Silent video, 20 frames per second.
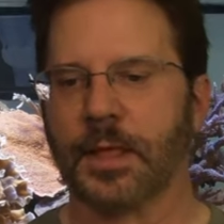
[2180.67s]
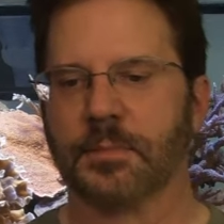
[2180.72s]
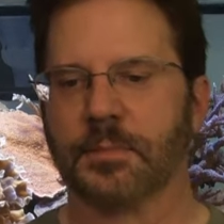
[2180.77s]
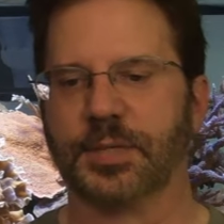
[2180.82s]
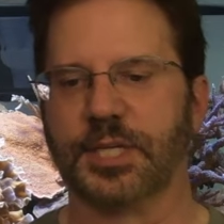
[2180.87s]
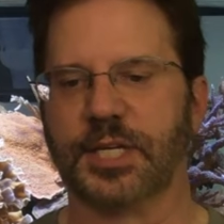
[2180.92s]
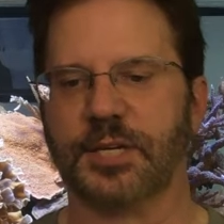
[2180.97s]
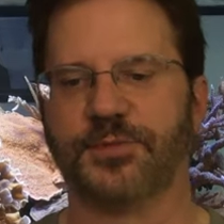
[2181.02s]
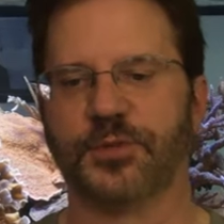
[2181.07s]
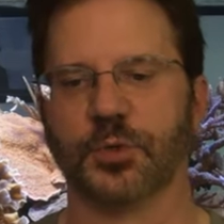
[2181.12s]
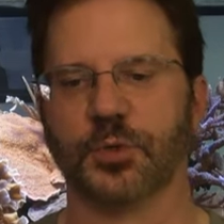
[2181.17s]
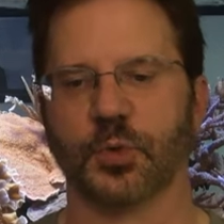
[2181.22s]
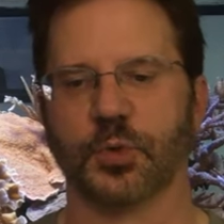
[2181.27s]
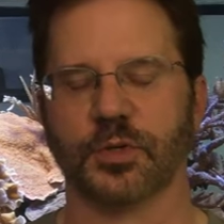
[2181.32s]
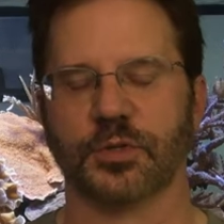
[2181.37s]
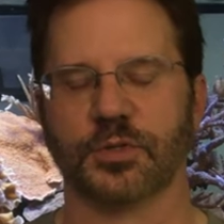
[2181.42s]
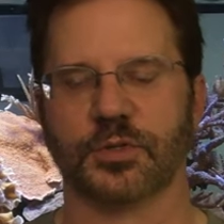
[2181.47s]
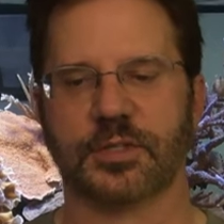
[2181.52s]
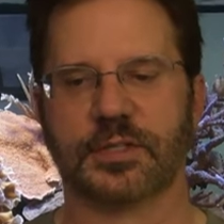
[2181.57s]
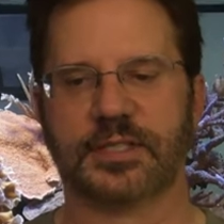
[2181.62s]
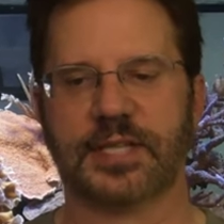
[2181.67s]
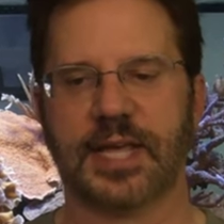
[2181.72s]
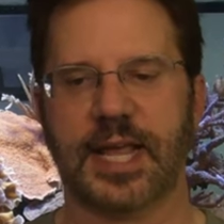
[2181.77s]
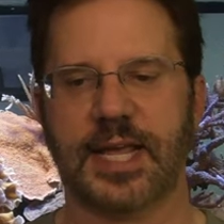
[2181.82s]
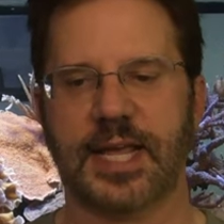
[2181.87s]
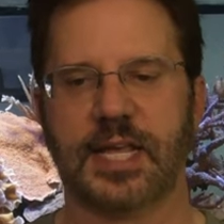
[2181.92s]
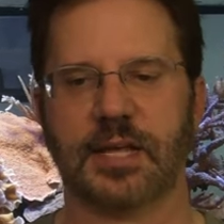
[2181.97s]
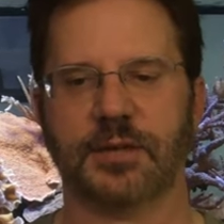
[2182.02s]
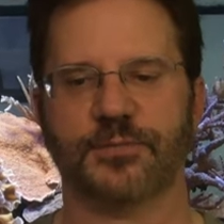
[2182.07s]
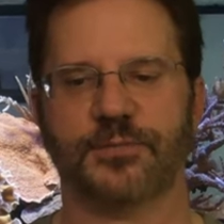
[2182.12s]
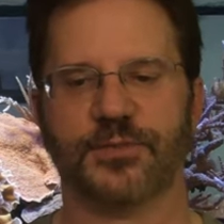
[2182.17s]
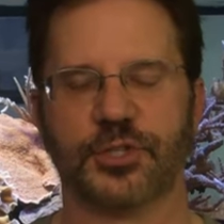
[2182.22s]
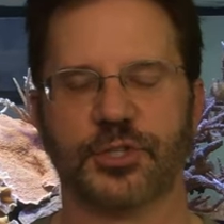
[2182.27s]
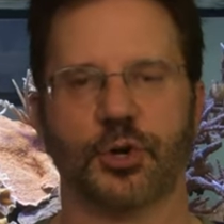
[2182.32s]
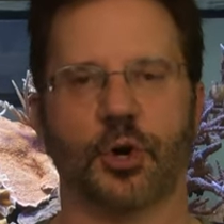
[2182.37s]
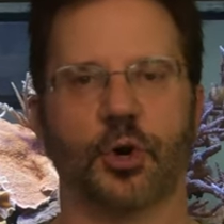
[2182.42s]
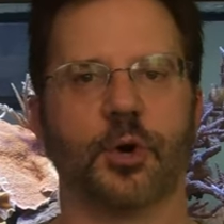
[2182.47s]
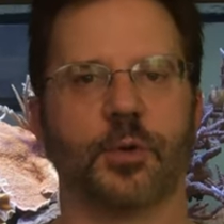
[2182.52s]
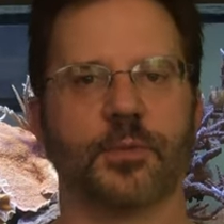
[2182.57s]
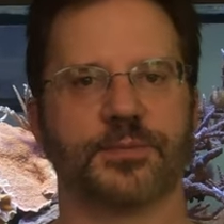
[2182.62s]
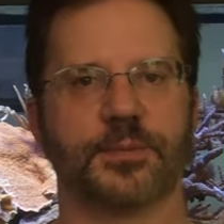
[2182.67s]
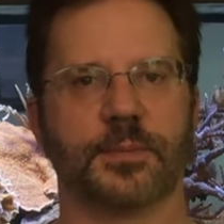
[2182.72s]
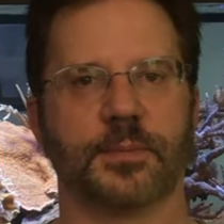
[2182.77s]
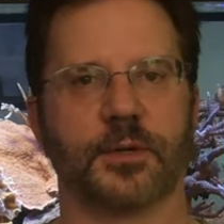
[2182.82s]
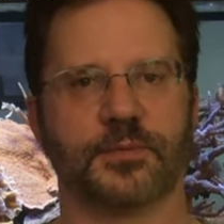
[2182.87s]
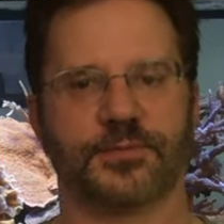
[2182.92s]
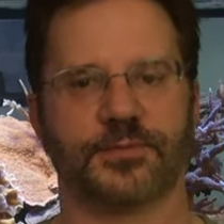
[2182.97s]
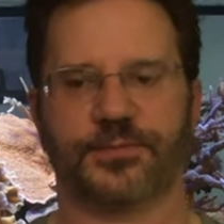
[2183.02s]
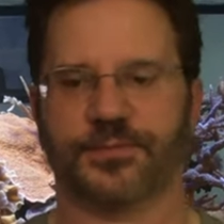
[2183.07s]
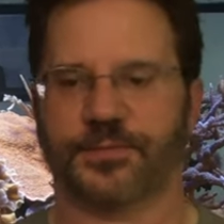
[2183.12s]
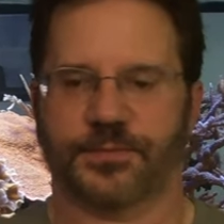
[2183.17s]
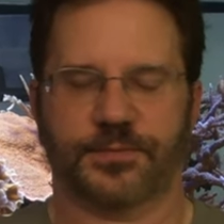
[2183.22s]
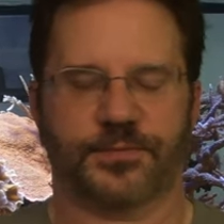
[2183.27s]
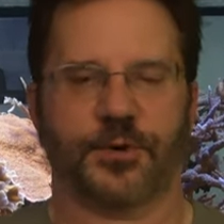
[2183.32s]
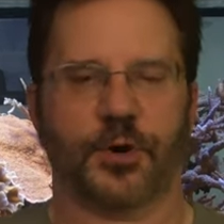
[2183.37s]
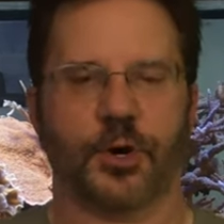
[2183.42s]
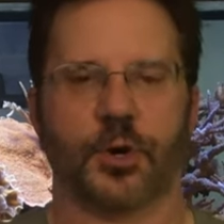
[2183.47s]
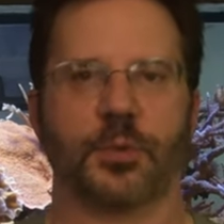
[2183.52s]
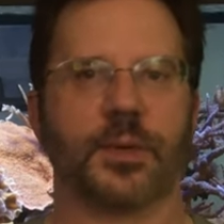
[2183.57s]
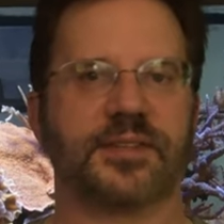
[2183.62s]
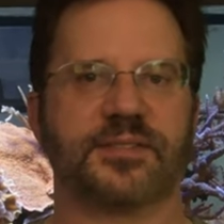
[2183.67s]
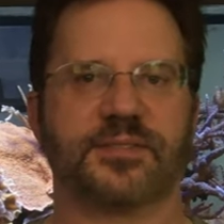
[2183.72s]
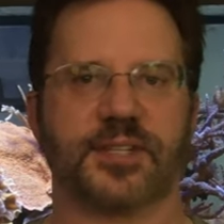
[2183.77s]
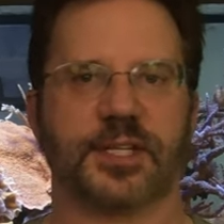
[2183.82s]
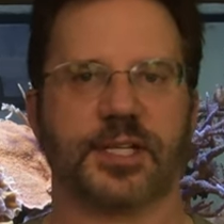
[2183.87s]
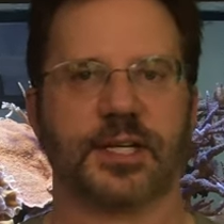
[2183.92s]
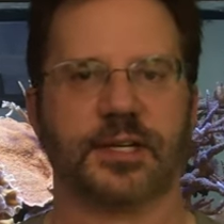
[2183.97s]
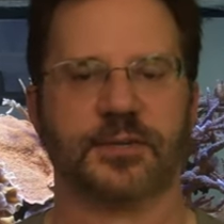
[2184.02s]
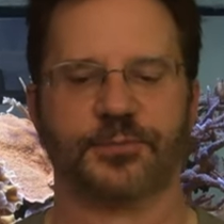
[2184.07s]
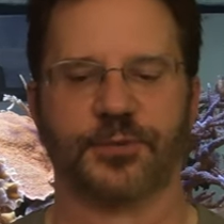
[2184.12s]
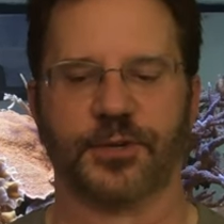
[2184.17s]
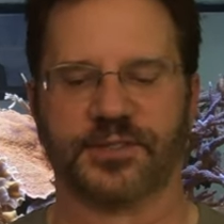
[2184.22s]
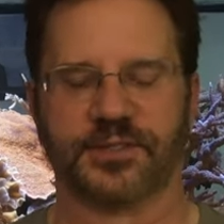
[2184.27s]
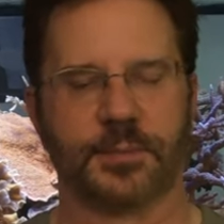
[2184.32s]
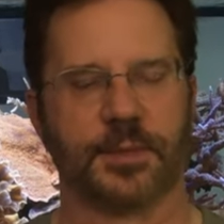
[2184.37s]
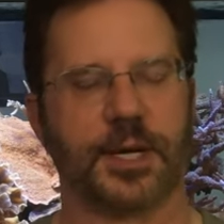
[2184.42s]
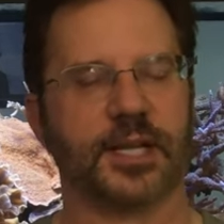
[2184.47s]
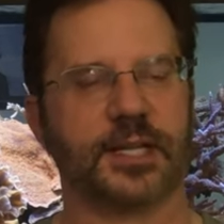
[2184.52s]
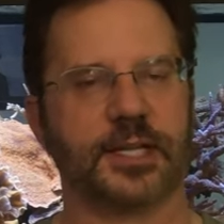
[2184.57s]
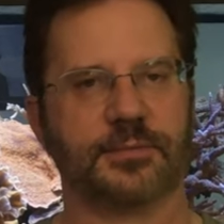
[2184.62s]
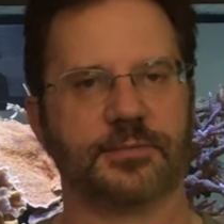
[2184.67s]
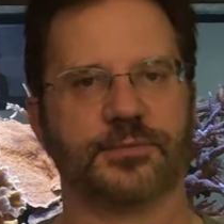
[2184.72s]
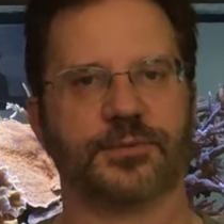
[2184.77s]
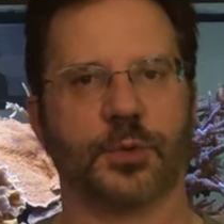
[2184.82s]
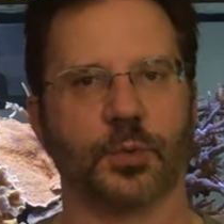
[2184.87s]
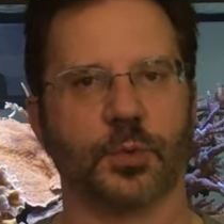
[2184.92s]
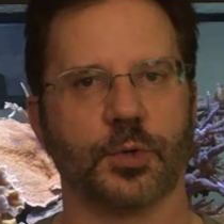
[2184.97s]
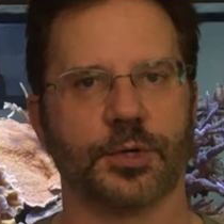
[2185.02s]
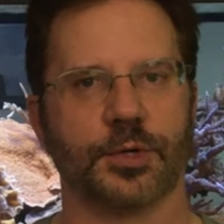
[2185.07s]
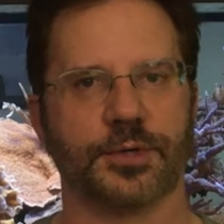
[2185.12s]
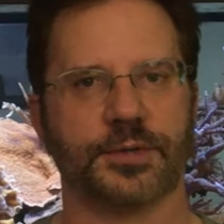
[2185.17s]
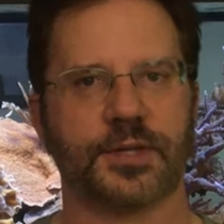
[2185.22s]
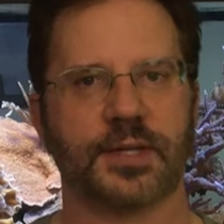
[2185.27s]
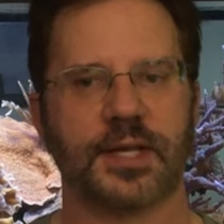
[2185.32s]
But if you're taking fish home from a faraway city. For example, I live in Fort Worth.